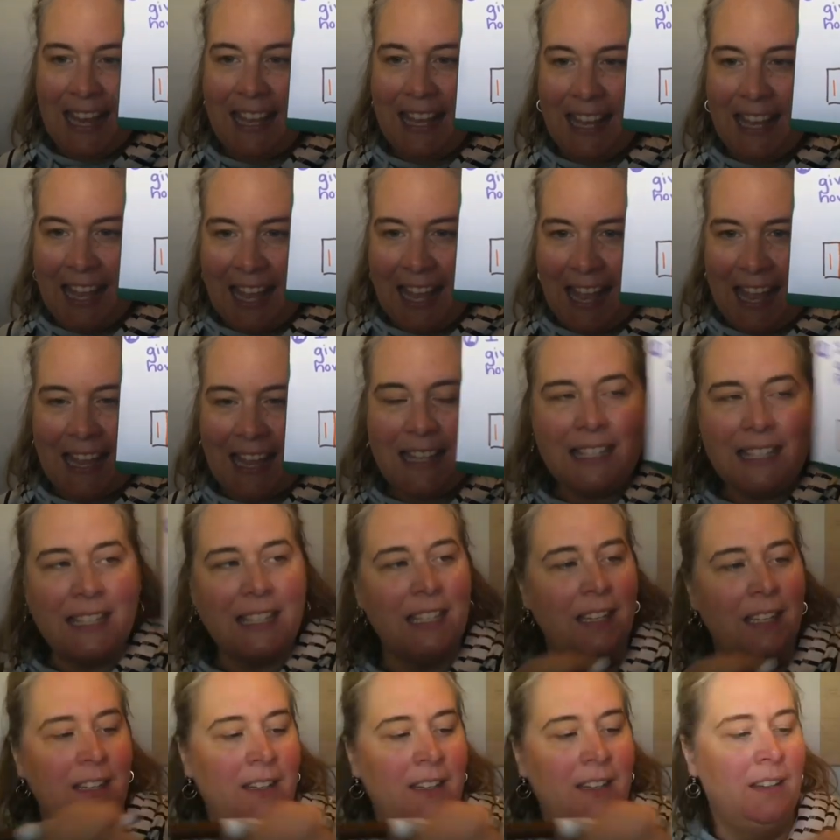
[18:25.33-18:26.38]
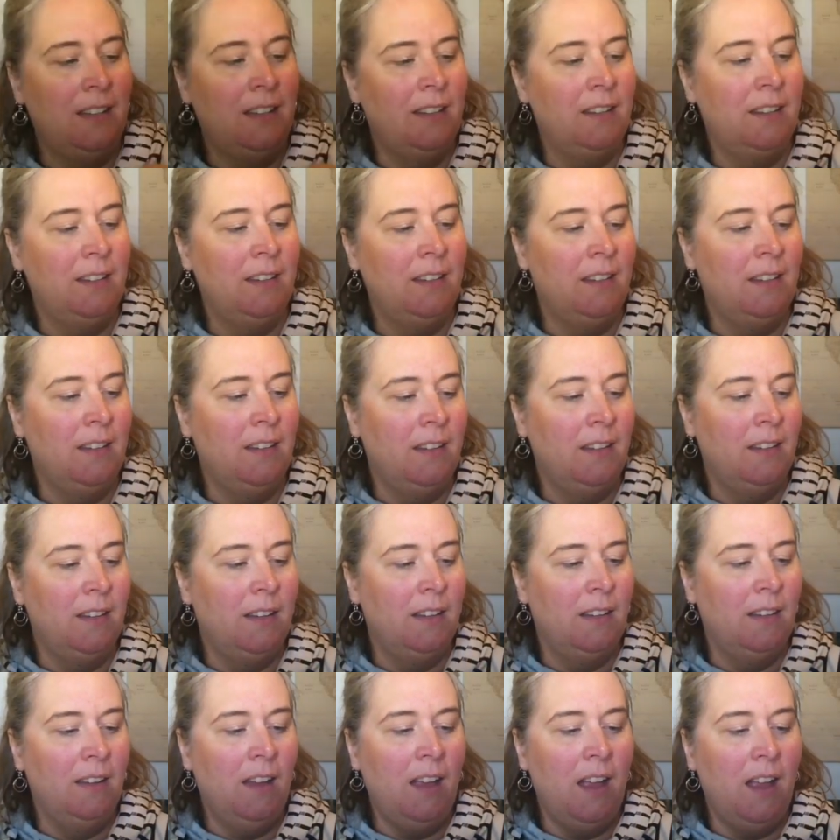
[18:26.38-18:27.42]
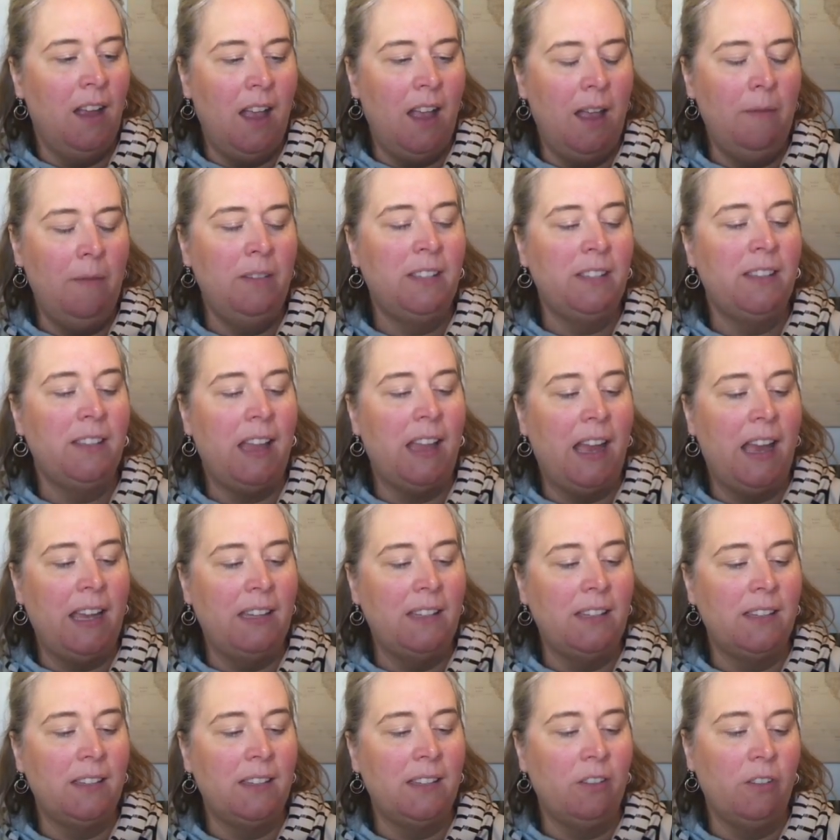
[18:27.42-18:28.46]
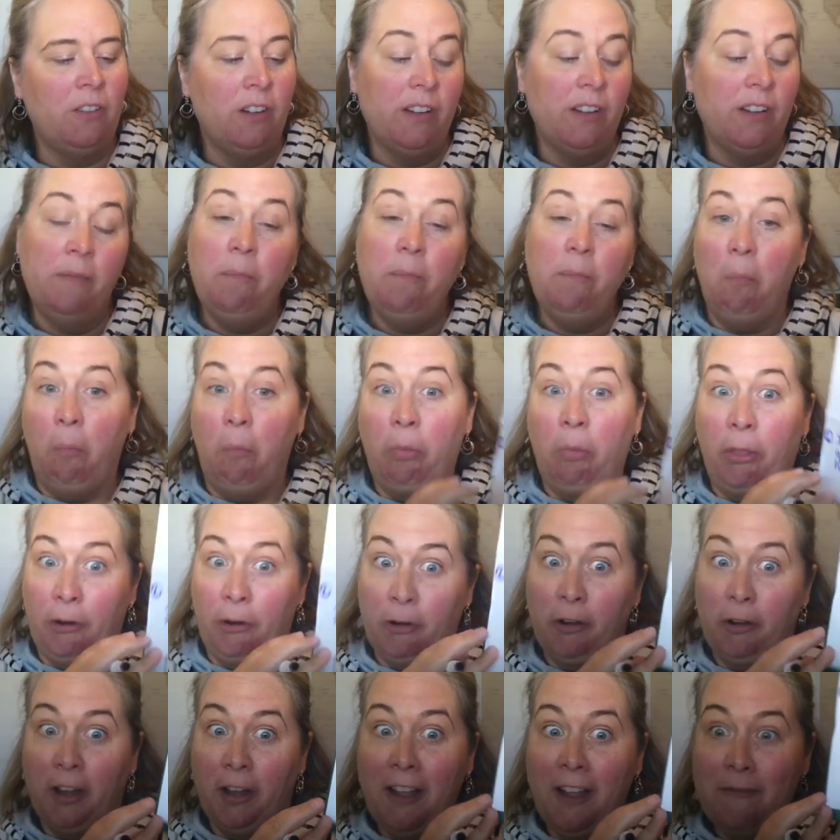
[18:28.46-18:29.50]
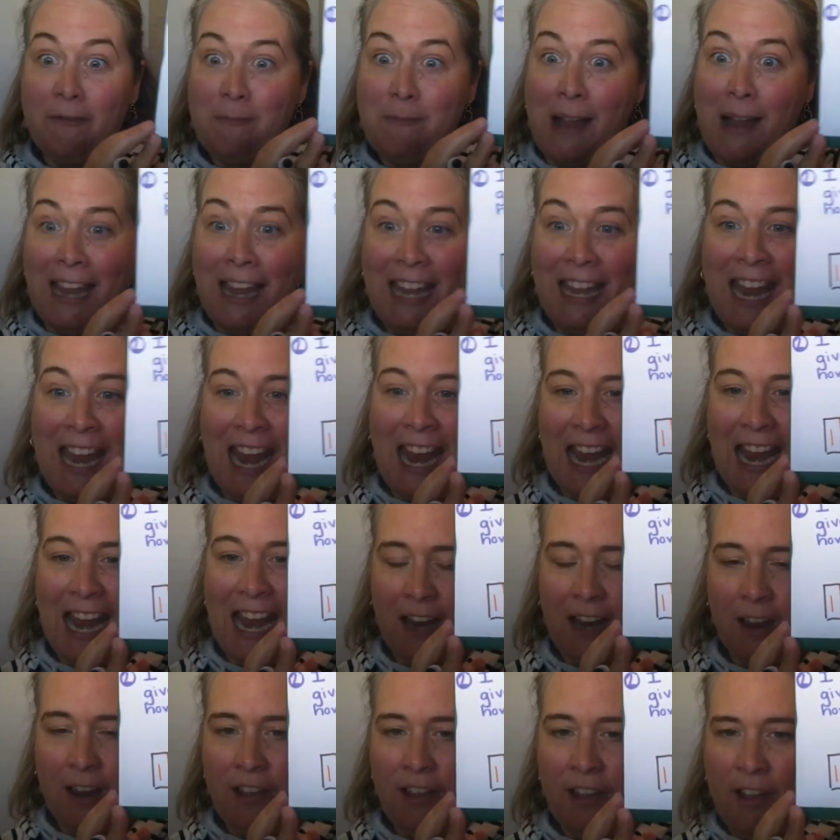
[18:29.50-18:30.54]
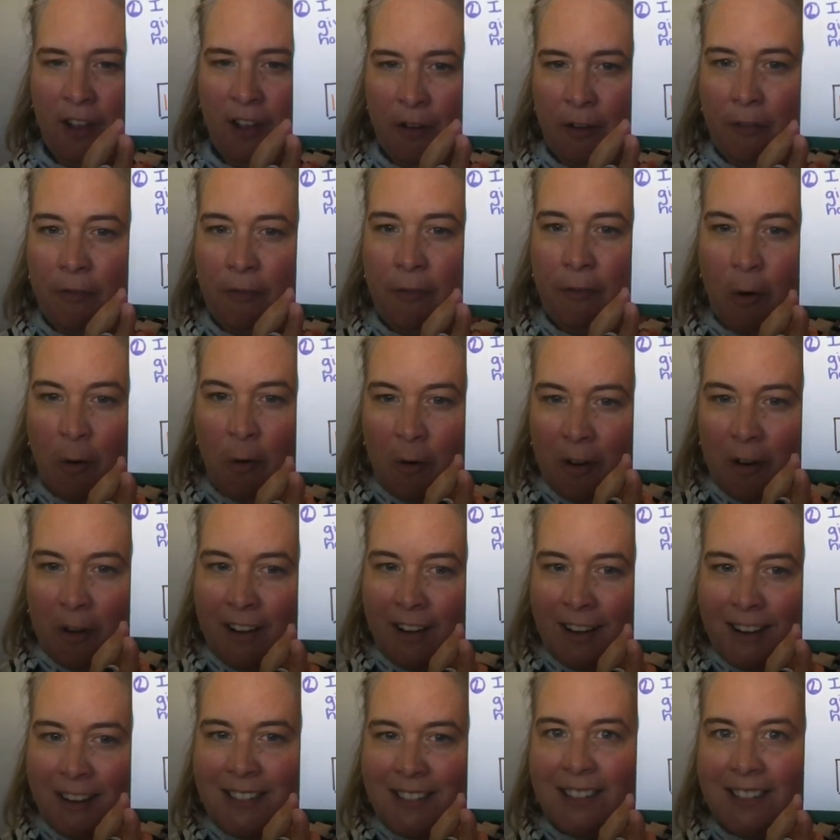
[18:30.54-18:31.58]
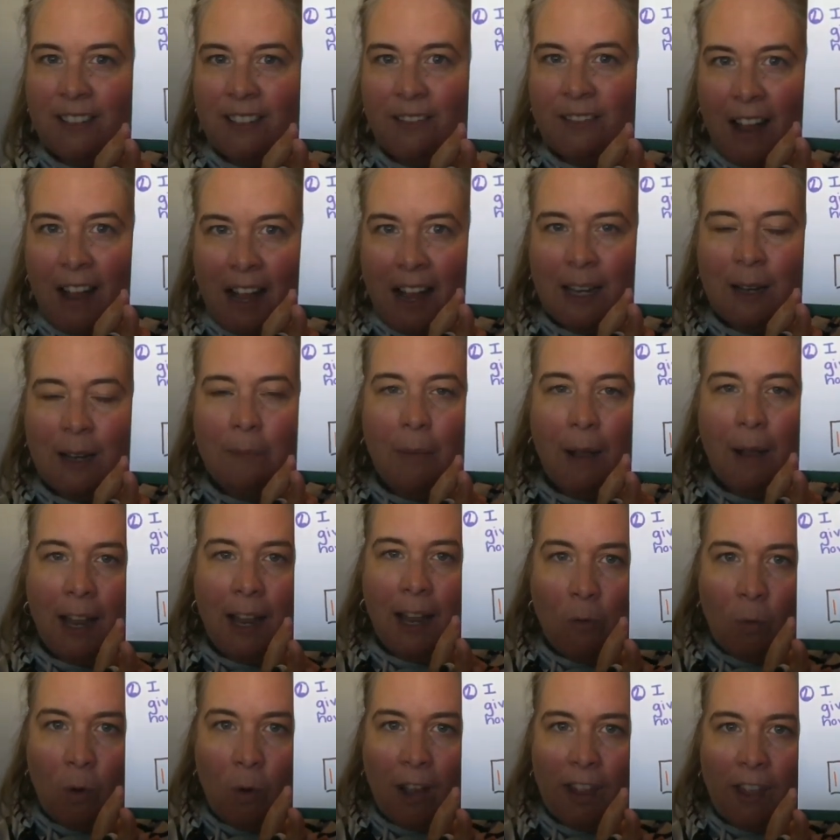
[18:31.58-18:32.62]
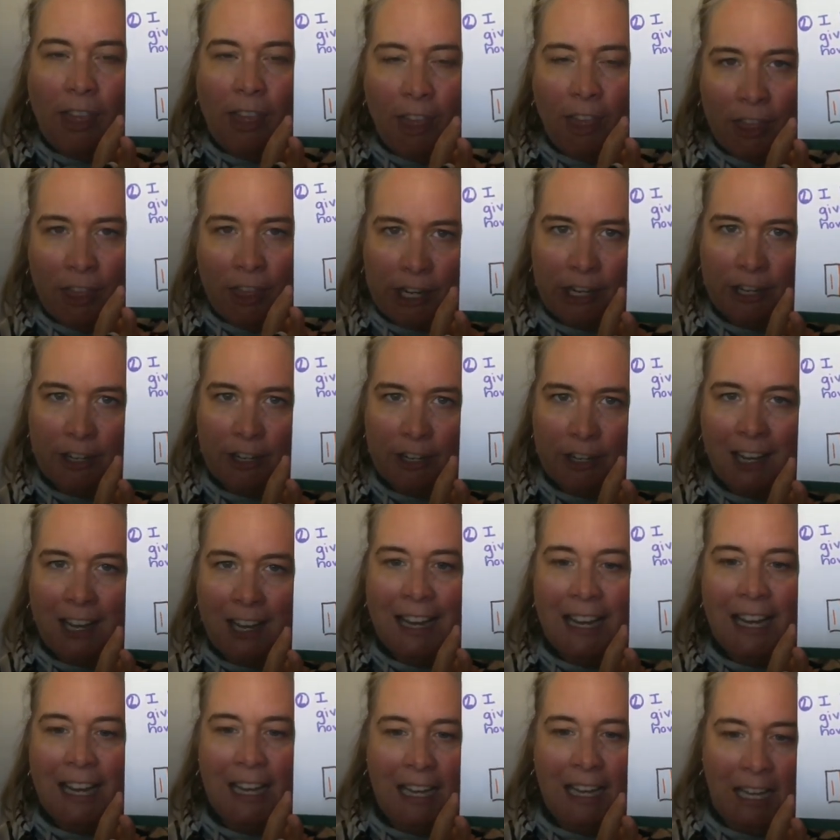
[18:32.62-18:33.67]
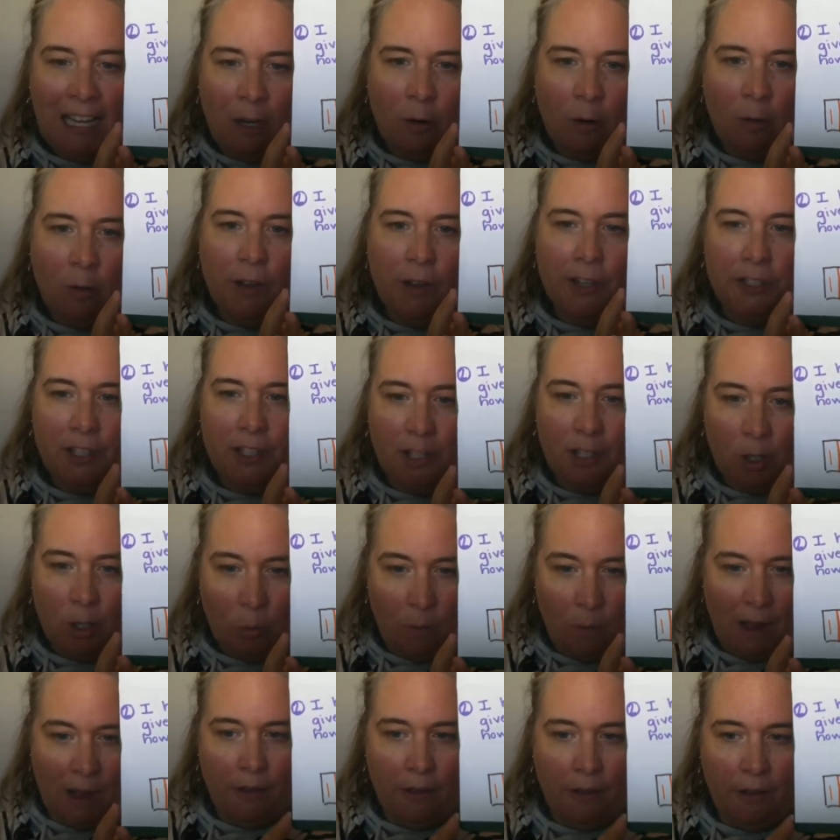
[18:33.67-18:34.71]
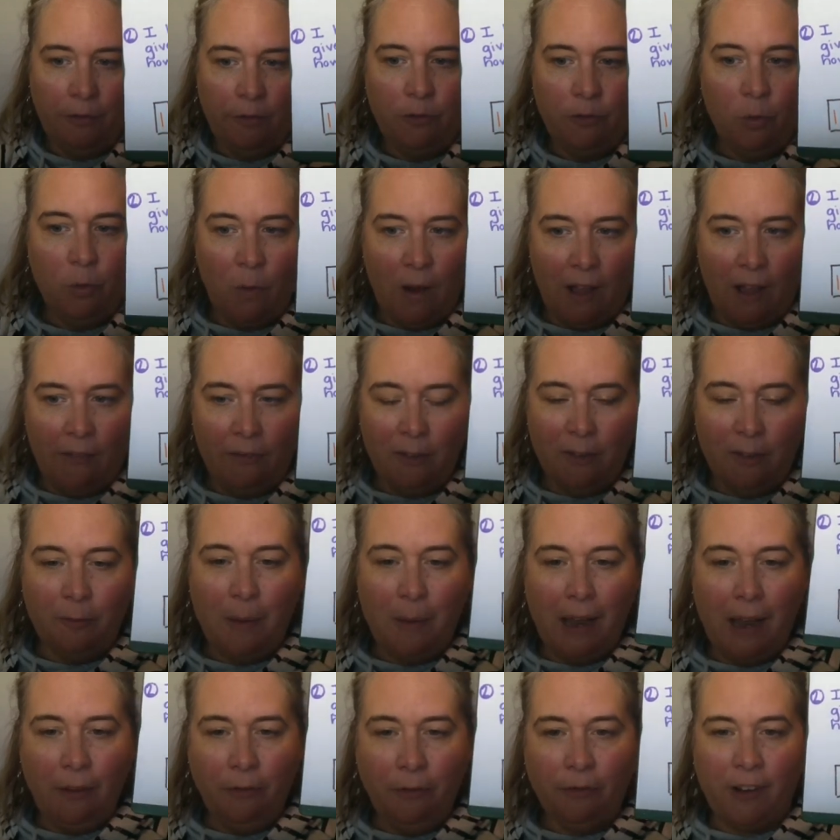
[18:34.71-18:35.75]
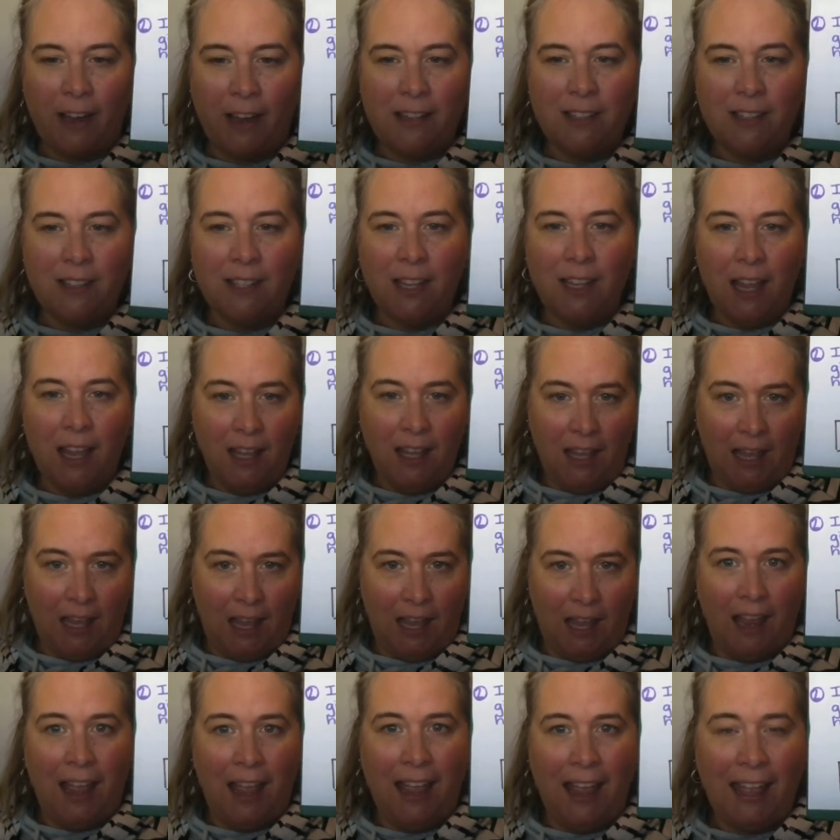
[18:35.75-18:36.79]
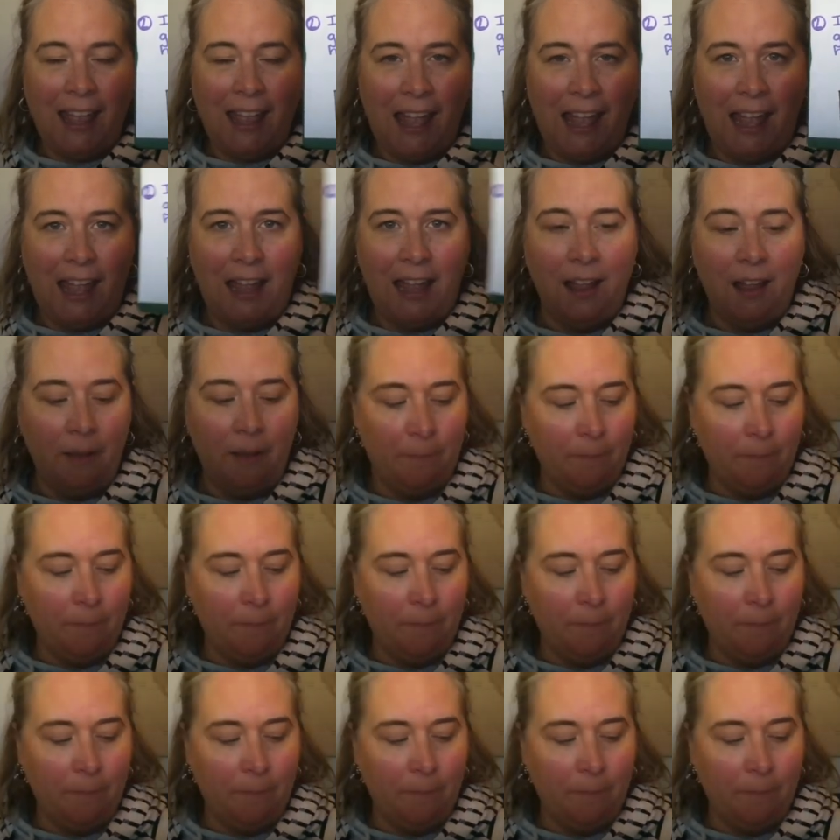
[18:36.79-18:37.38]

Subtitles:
get a slice or a third of my cake. 4 divided by 1/3 equals 12. 12 of my friends can get a cake.